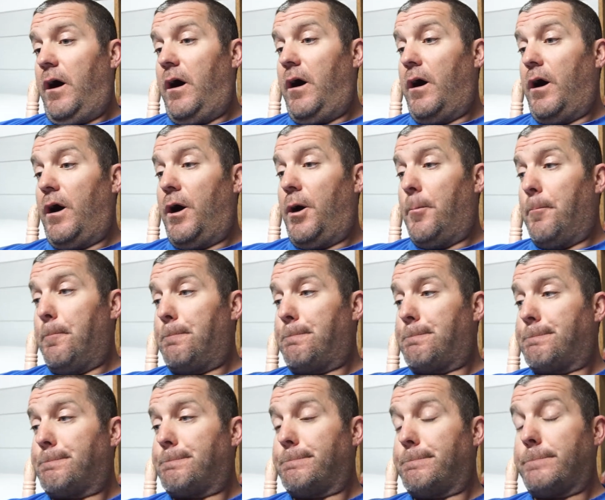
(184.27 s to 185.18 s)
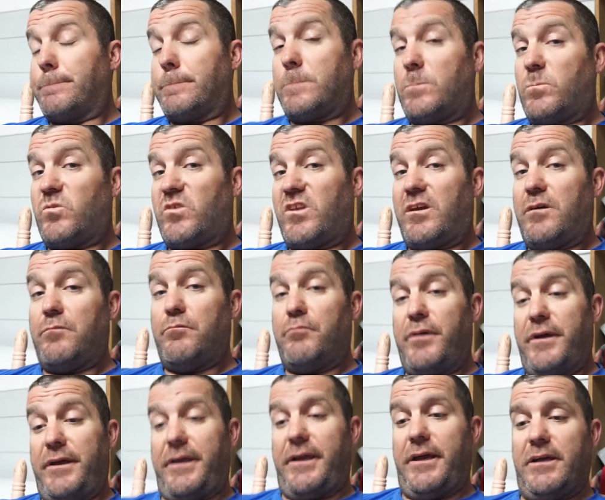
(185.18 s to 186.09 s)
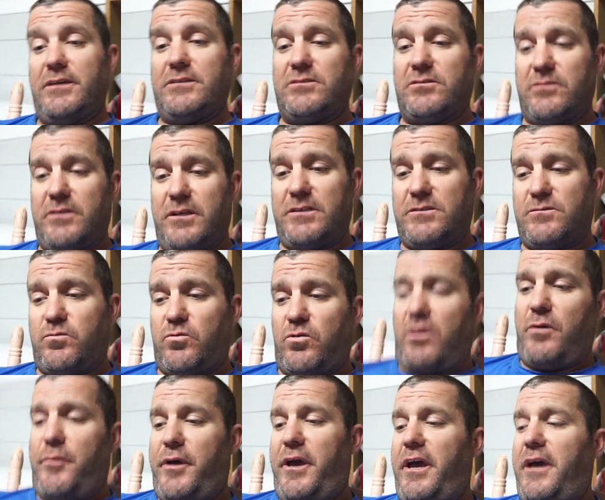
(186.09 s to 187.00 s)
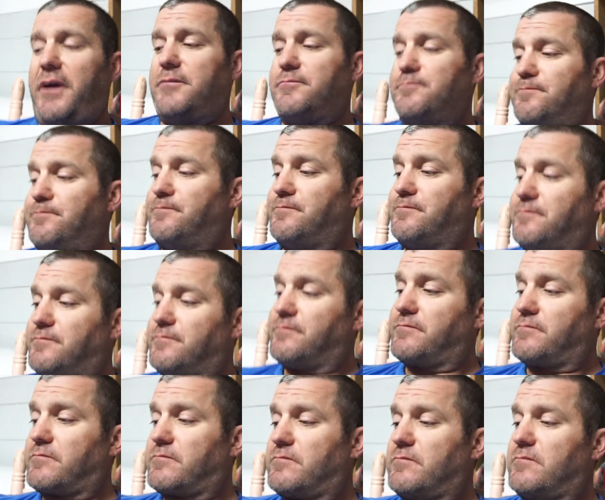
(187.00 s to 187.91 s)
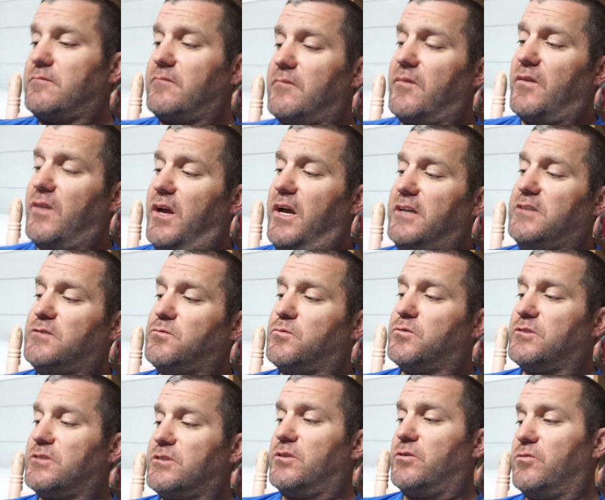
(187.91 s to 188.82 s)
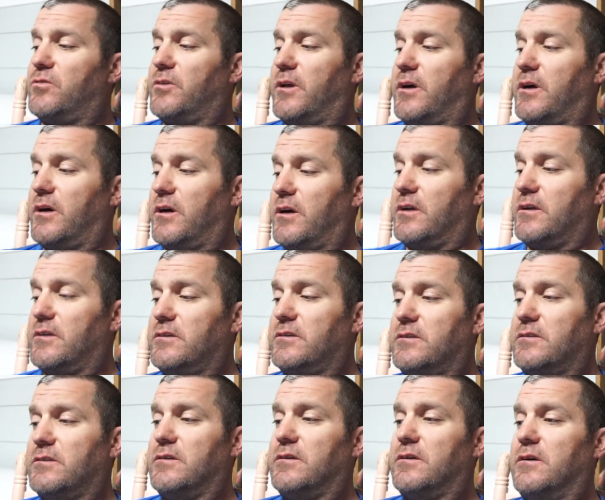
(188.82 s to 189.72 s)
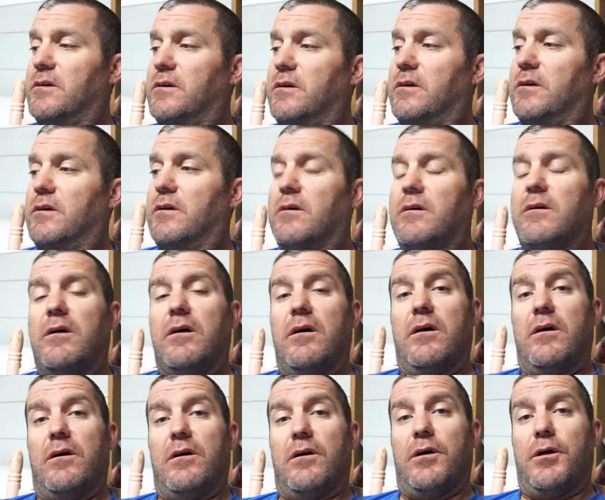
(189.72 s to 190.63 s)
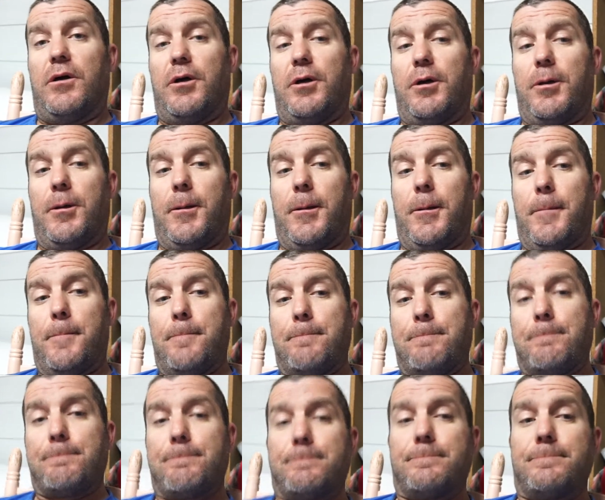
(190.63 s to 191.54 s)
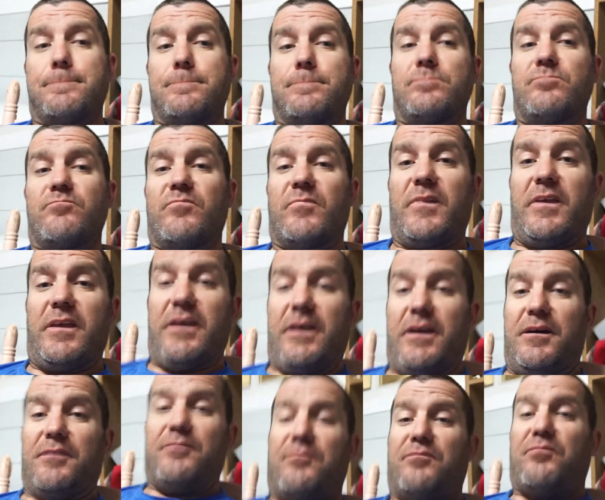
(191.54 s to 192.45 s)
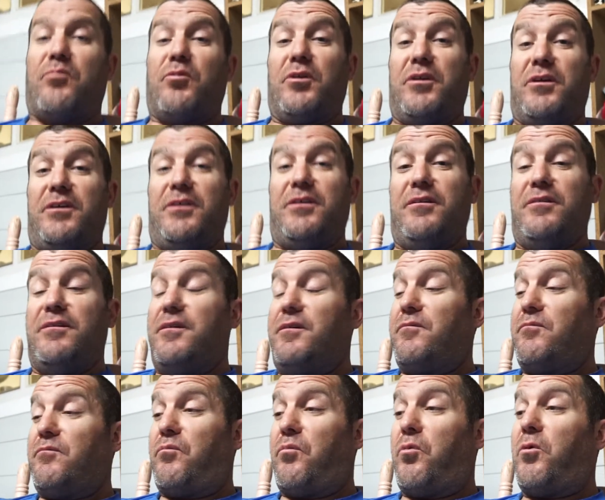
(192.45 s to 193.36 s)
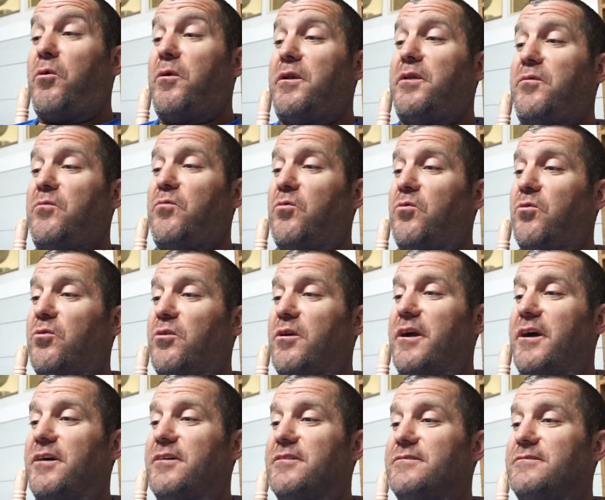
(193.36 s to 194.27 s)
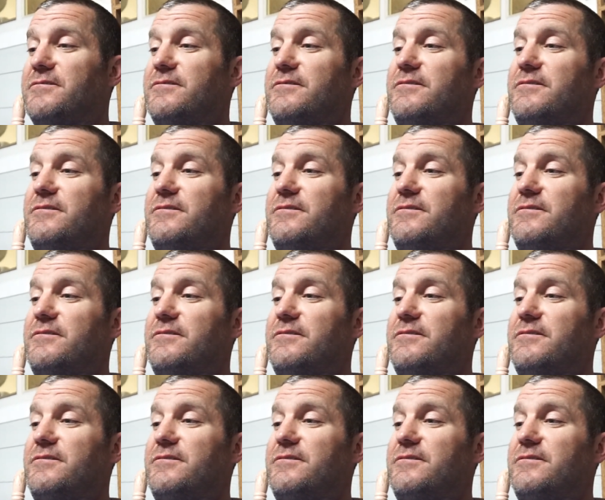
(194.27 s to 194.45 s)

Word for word: Um, but yeah, so that's where I'm at. That's what's going on. Um, yeah, pretty, pretty wore out.